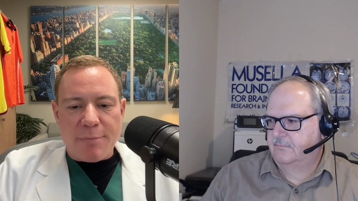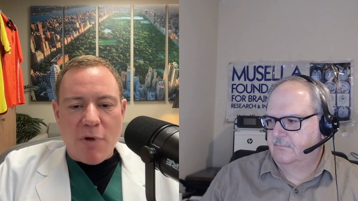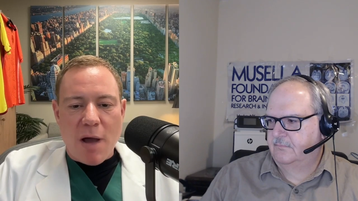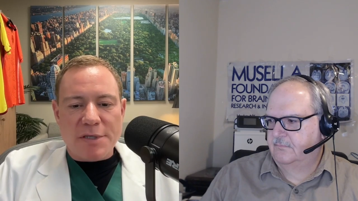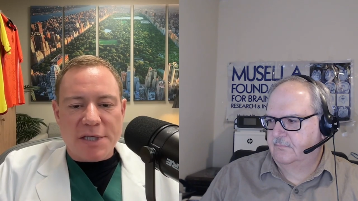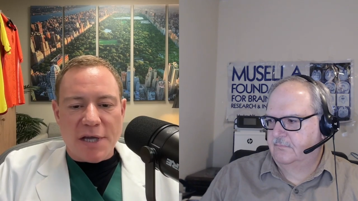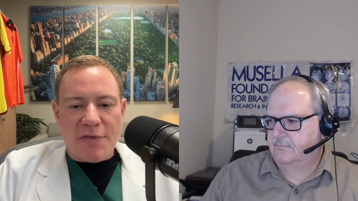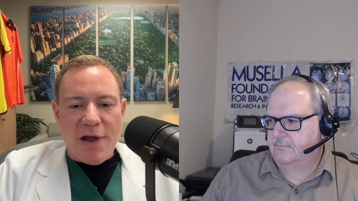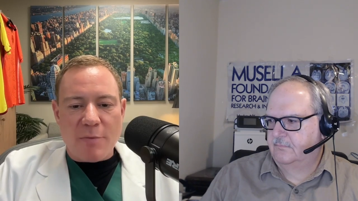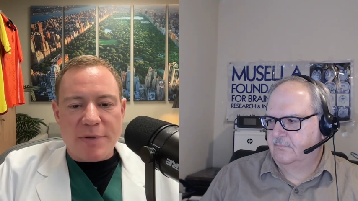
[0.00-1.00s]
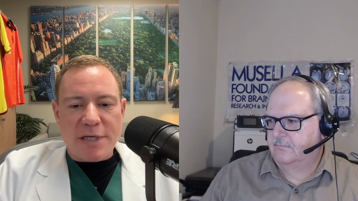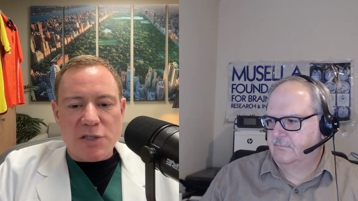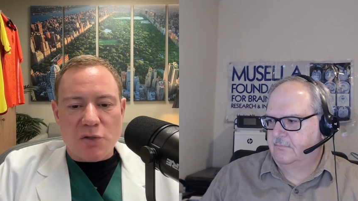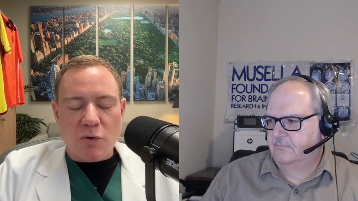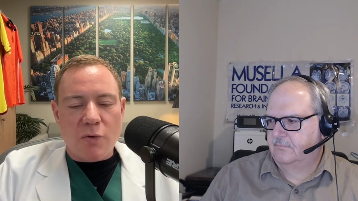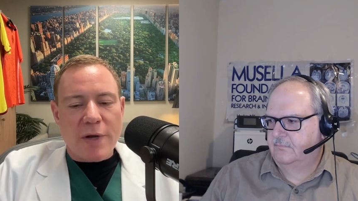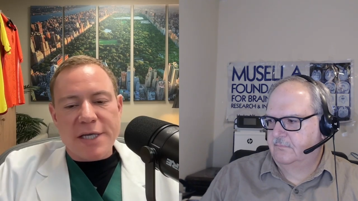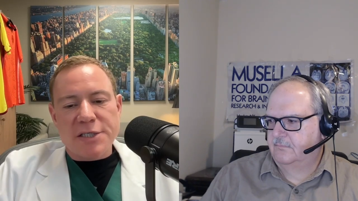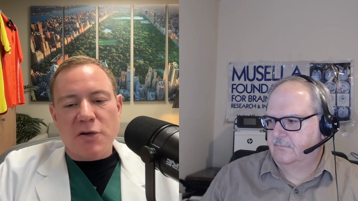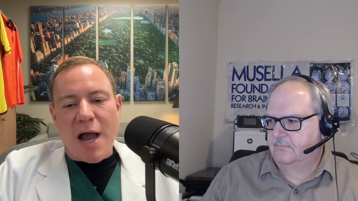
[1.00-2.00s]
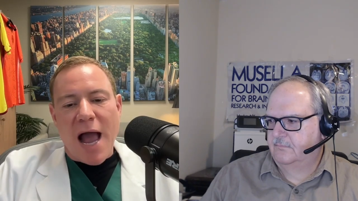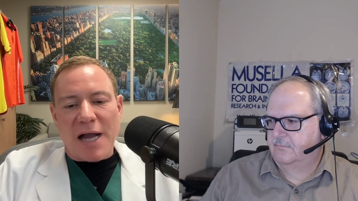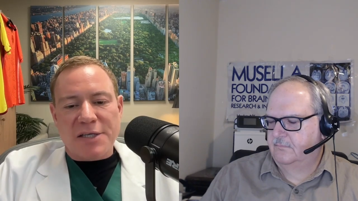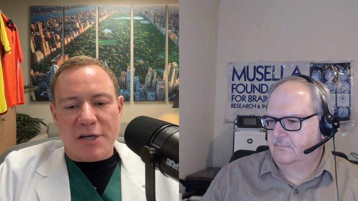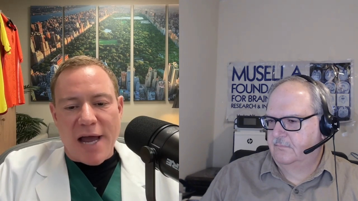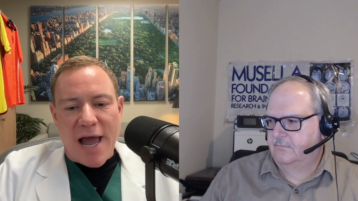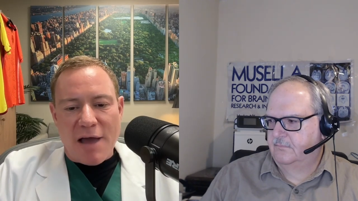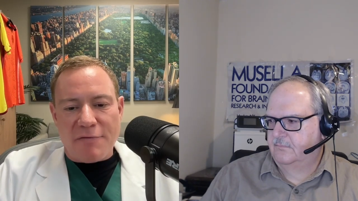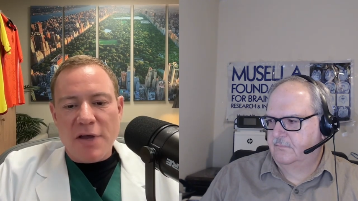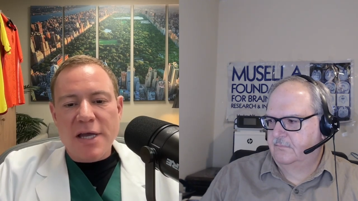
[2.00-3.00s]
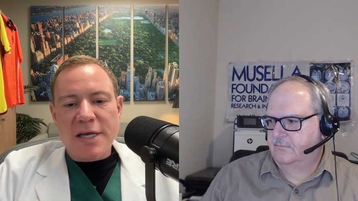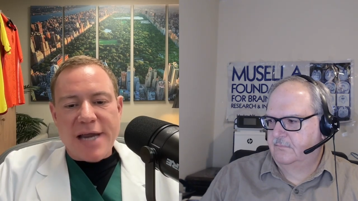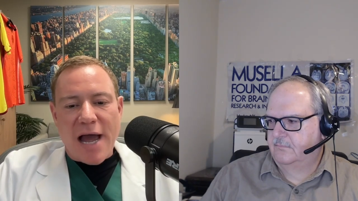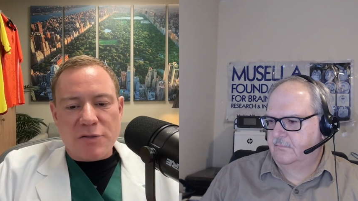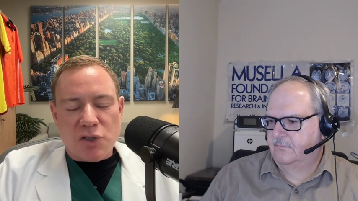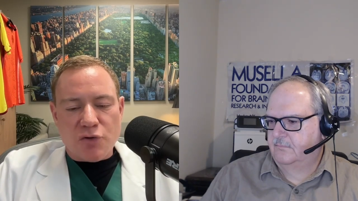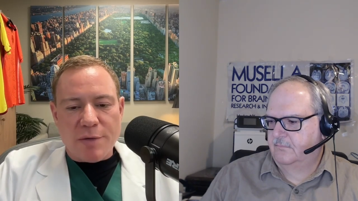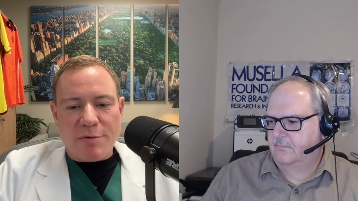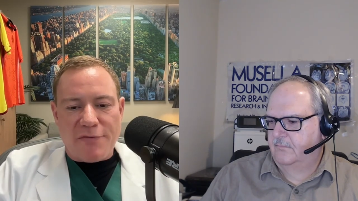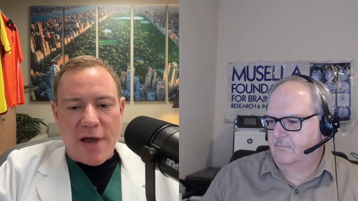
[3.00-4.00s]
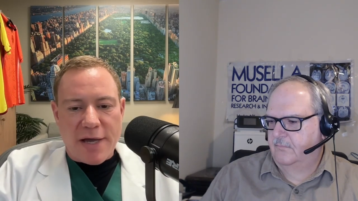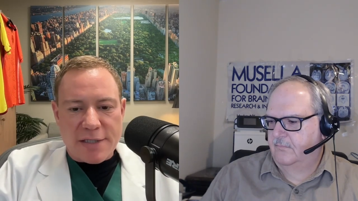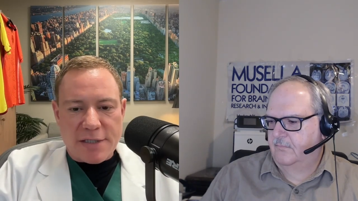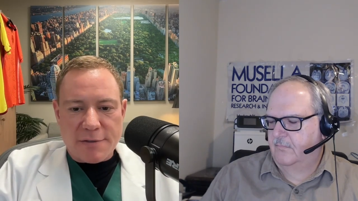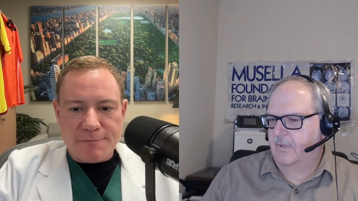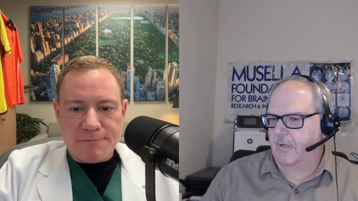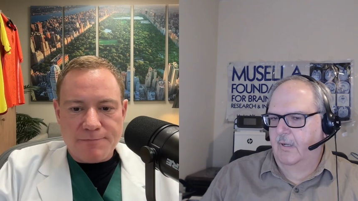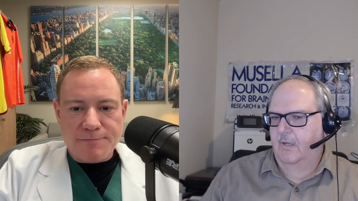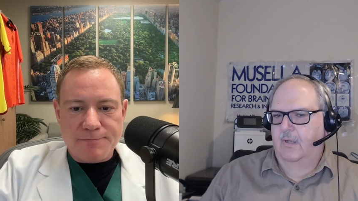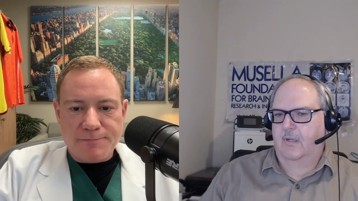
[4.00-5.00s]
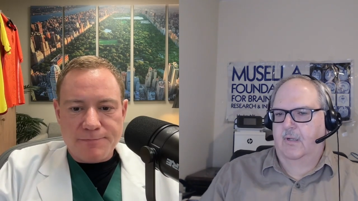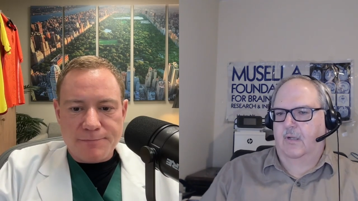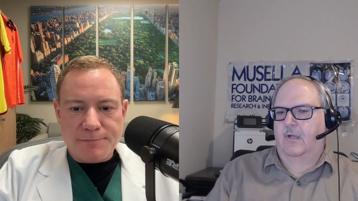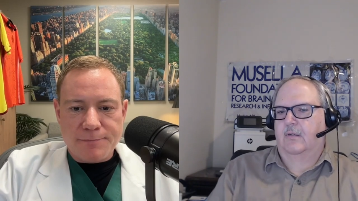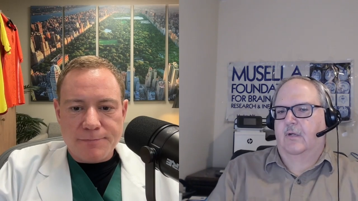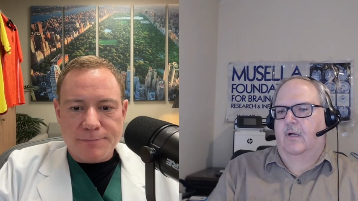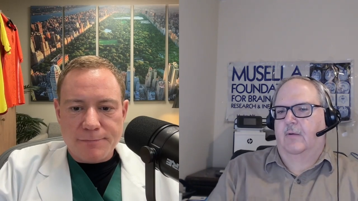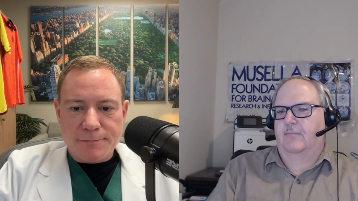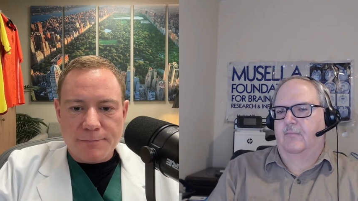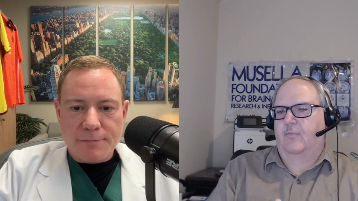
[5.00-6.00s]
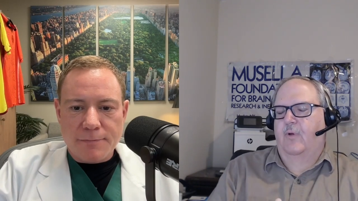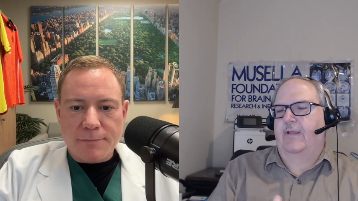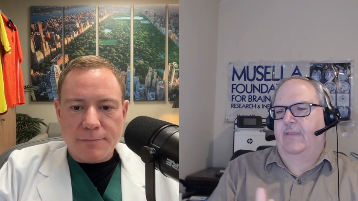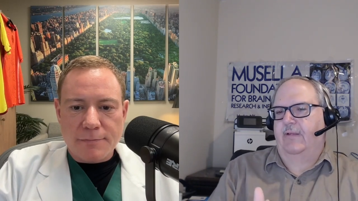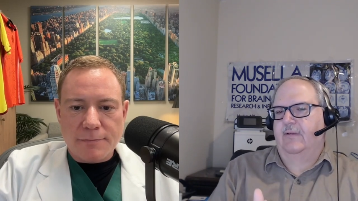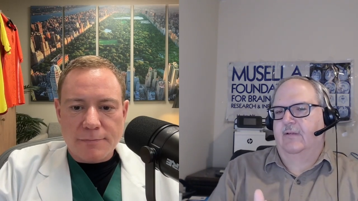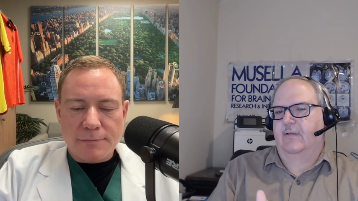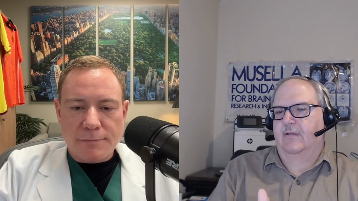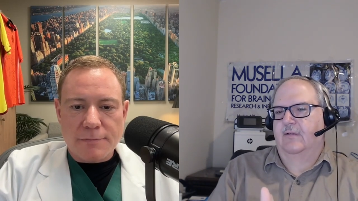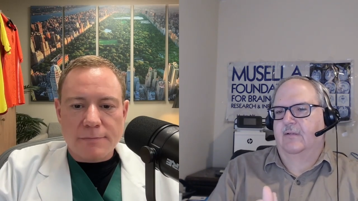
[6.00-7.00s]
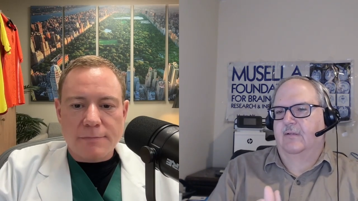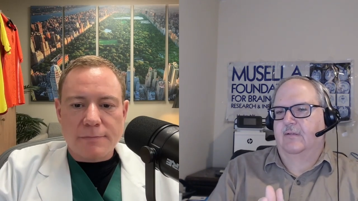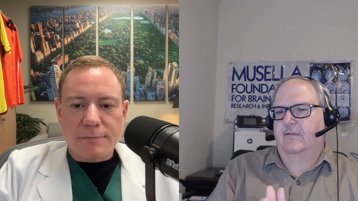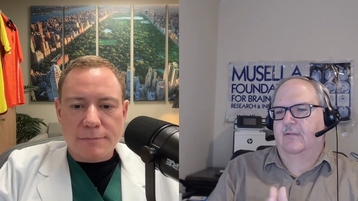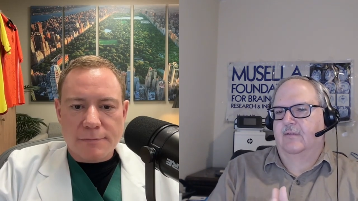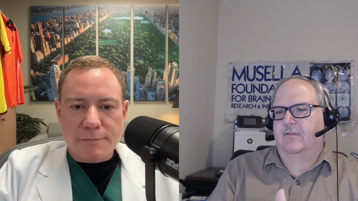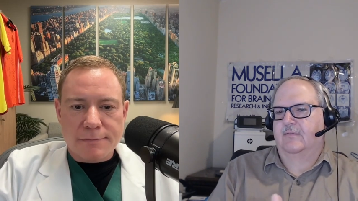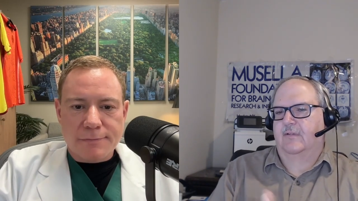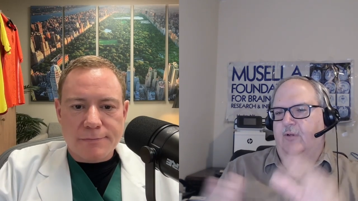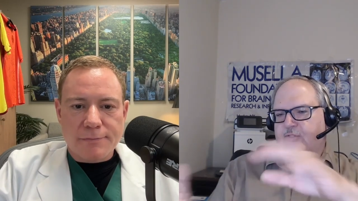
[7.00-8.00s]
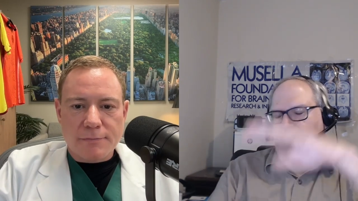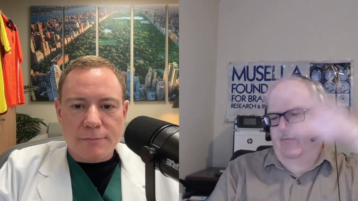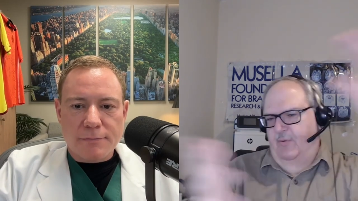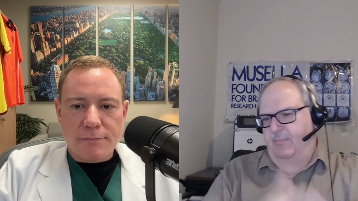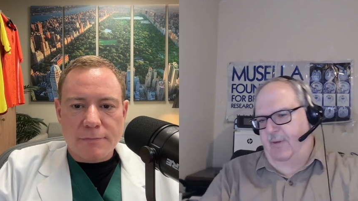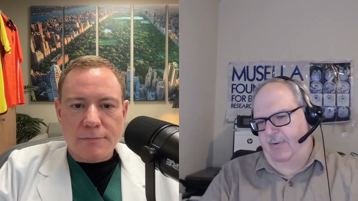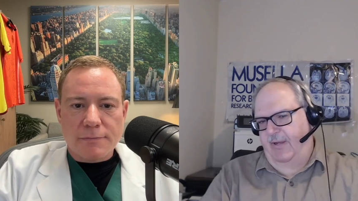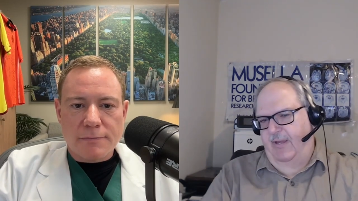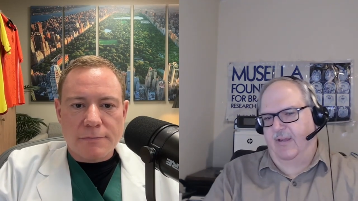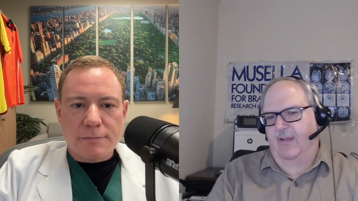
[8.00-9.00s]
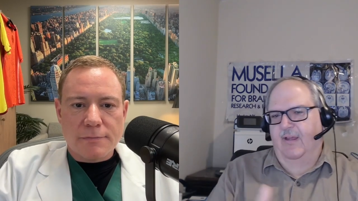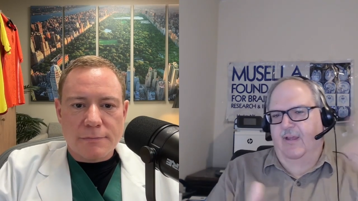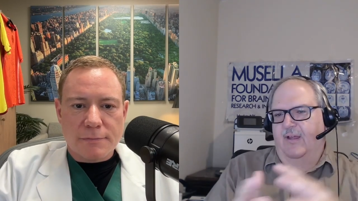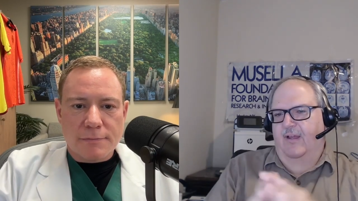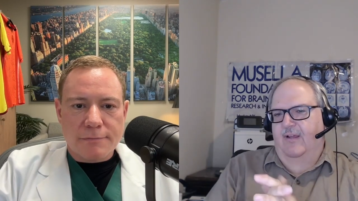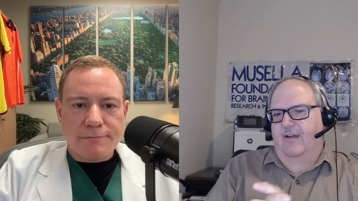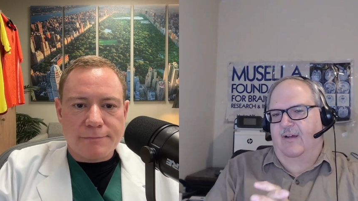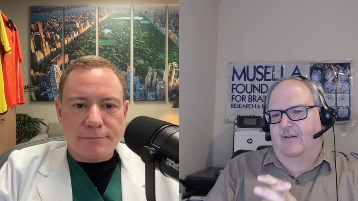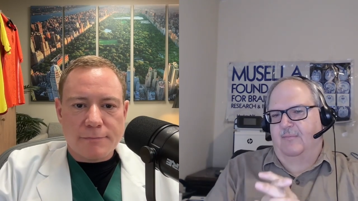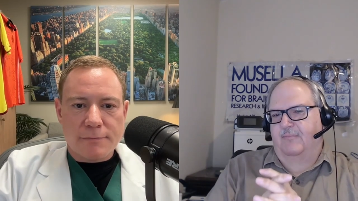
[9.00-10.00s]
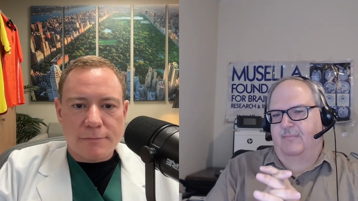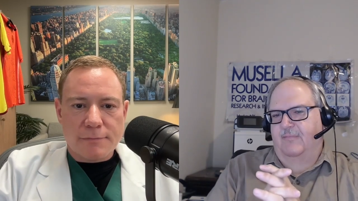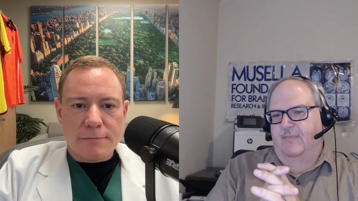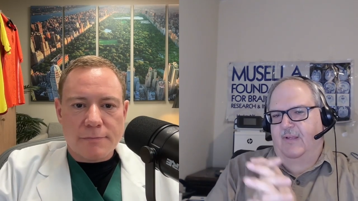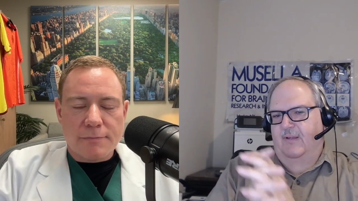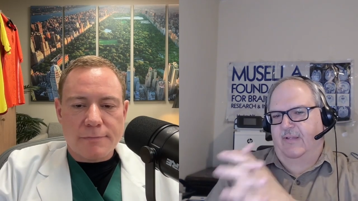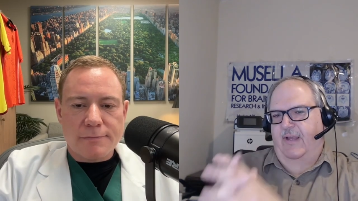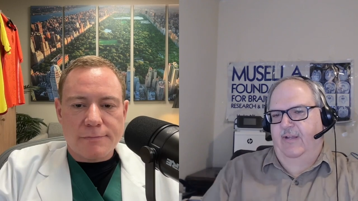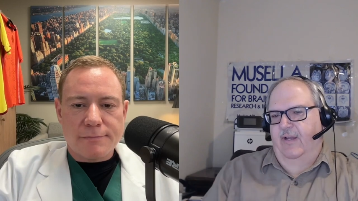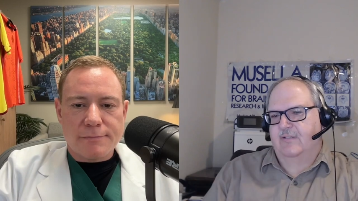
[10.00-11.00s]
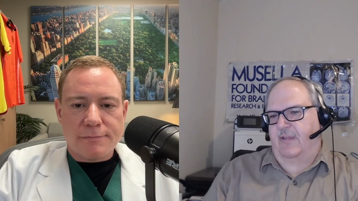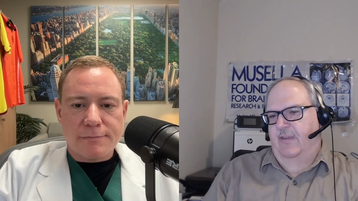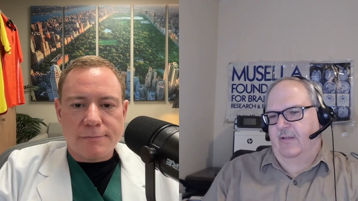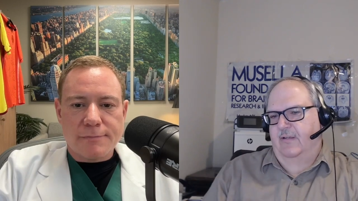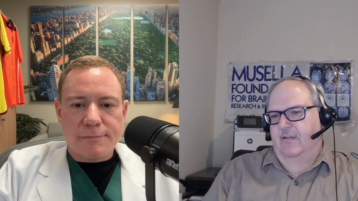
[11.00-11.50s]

Speaker 1: promising therapies through? Is your act going to have downstream effects?
Speaker 2: Um, well, I think, you know, aside from the PPA, um, in 10 years, I think